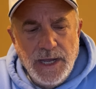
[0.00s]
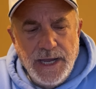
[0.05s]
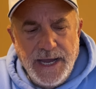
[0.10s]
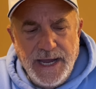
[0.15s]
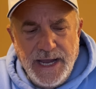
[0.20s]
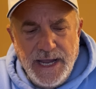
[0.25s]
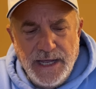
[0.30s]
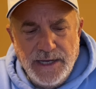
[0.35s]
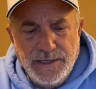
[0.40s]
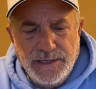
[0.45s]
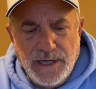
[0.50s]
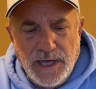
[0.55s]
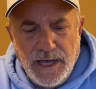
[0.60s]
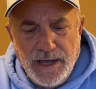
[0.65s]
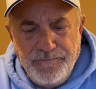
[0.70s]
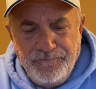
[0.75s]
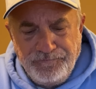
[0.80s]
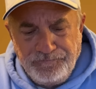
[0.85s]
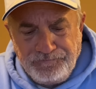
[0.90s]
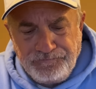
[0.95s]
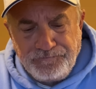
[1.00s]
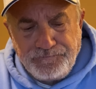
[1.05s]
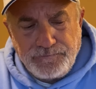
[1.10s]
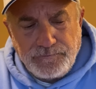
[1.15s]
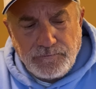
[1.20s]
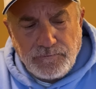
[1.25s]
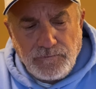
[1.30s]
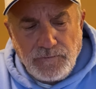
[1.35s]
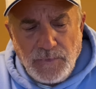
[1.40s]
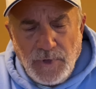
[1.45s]
And
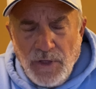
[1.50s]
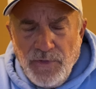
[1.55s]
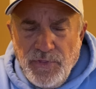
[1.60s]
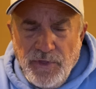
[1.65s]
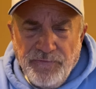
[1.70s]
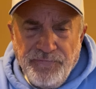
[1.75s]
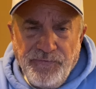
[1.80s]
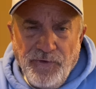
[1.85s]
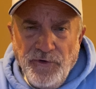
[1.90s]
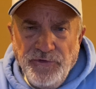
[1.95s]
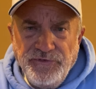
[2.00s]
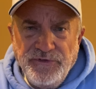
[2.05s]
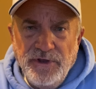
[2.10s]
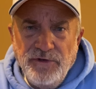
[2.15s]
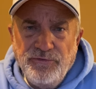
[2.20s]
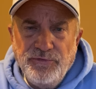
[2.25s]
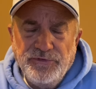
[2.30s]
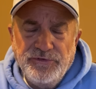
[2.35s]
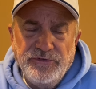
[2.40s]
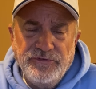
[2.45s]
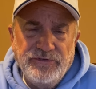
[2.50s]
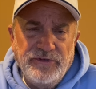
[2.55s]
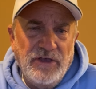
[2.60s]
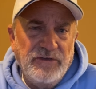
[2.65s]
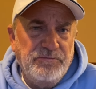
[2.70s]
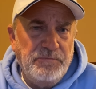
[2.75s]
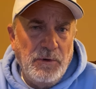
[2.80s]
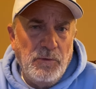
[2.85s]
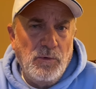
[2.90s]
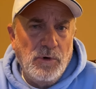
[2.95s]
the first interest
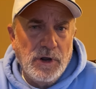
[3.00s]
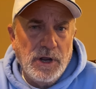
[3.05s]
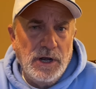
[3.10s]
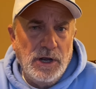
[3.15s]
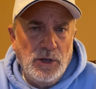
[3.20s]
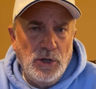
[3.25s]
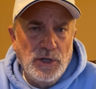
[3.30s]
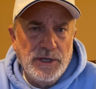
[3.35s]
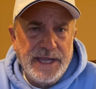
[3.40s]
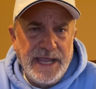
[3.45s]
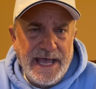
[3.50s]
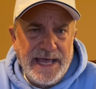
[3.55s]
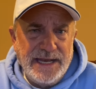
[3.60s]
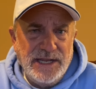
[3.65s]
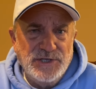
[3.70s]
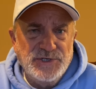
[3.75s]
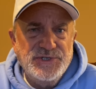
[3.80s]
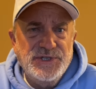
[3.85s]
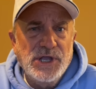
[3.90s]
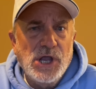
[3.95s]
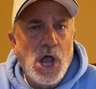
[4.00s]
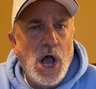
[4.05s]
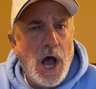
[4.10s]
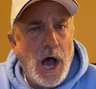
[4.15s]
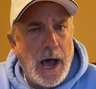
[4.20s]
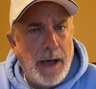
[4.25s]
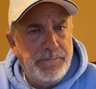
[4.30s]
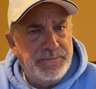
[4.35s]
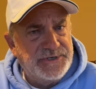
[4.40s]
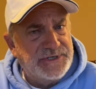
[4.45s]
assessment we're going to look at is the
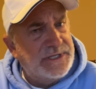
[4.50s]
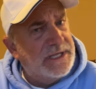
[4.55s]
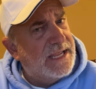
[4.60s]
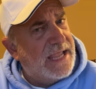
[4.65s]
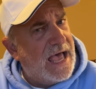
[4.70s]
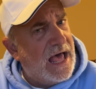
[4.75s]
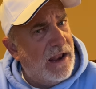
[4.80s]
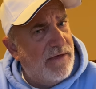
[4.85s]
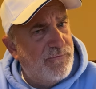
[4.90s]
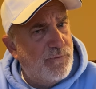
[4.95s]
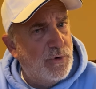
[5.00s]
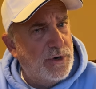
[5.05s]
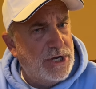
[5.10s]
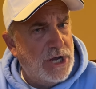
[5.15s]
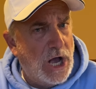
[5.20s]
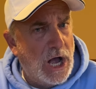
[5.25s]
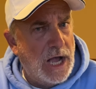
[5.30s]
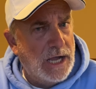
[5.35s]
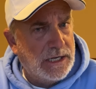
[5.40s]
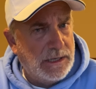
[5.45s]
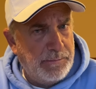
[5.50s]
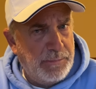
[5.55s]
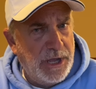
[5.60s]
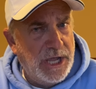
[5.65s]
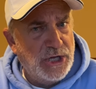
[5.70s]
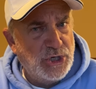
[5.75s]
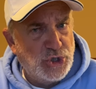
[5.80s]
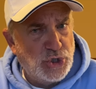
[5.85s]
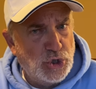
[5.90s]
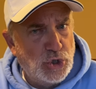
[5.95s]
COPS, the California
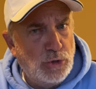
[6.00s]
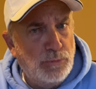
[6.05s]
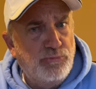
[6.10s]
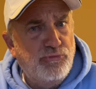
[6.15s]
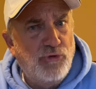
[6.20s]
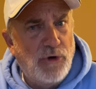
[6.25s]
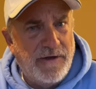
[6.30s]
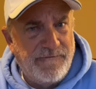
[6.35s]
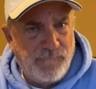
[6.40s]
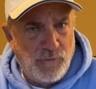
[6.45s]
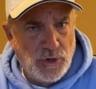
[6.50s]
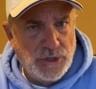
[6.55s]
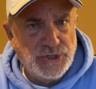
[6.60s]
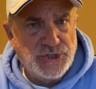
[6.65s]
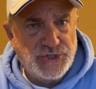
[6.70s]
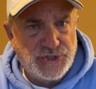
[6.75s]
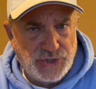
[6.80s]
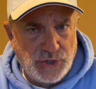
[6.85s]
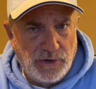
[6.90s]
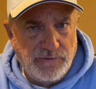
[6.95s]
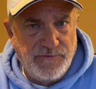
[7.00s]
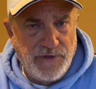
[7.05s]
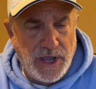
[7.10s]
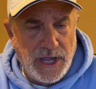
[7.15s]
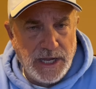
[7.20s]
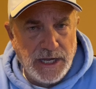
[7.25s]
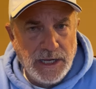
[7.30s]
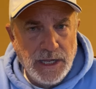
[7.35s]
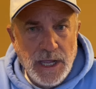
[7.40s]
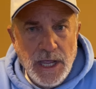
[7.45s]
Occupational Preference
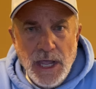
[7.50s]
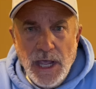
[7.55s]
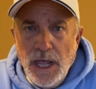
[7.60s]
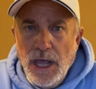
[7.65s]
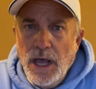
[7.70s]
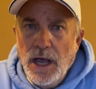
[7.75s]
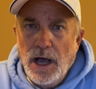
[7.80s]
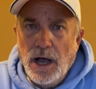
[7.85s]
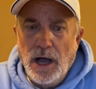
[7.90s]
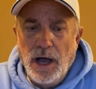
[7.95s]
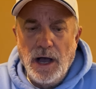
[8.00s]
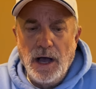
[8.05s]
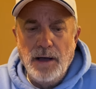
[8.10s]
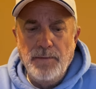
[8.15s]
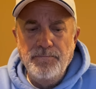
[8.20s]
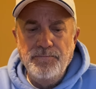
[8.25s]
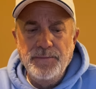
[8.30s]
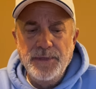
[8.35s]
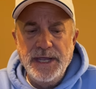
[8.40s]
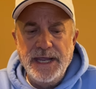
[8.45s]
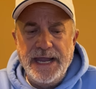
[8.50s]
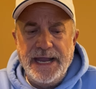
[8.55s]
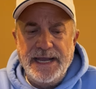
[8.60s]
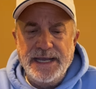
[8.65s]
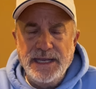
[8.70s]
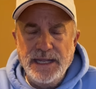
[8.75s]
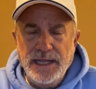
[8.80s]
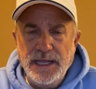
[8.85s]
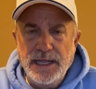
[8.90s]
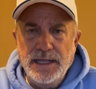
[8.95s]
Survey.
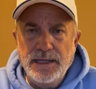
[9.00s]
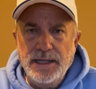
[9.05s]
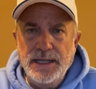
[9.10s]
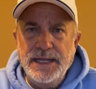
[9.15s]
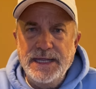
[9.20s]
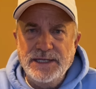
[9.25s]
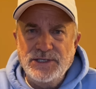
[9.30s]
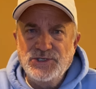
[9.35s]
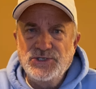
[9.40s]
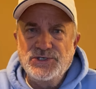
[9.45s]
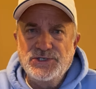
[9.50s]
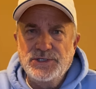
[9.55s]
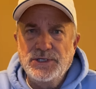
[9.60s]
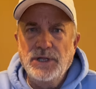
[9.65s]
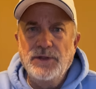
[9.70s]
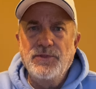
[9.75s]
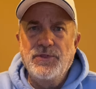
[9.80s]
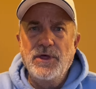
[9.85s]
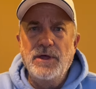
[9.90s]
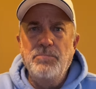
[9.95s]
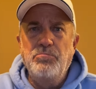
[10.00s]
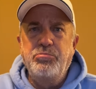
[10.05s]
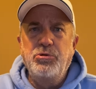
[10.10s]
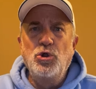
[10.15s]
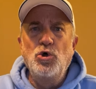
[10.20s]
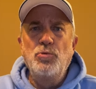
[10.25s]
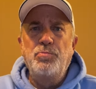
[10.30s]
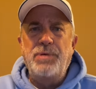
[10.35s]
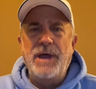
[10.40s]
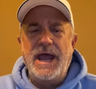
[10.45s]
And it's the
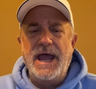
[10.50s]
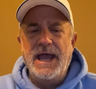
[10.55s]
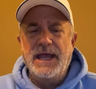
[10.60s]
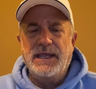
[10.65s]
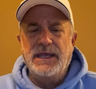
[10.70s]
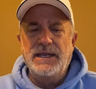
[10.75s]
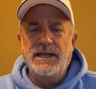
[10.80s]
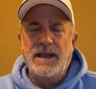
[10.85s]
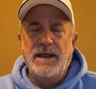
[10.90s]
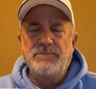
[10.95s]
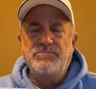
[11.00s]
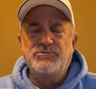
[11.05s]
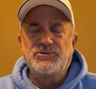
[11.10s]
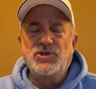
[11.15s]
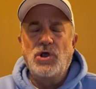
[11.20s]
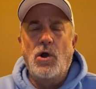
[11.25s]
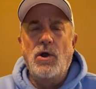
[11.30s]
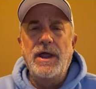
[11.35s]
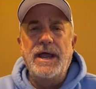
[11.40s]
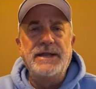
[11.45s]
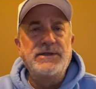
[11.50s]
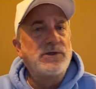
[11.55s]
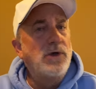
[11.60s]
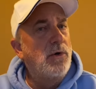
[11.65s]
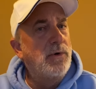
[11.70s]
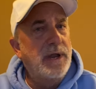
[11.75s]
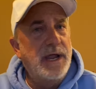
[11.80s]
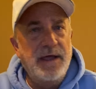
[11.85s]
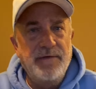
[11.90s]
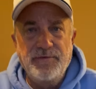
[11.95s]
blue packet, and I'm sorry I
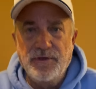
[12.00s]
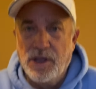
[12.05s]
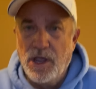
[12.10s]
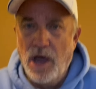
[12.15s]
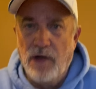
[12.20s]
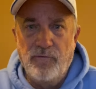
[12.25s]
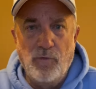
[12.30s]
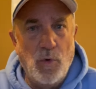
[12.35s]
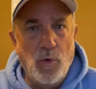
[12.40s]
don't have the cover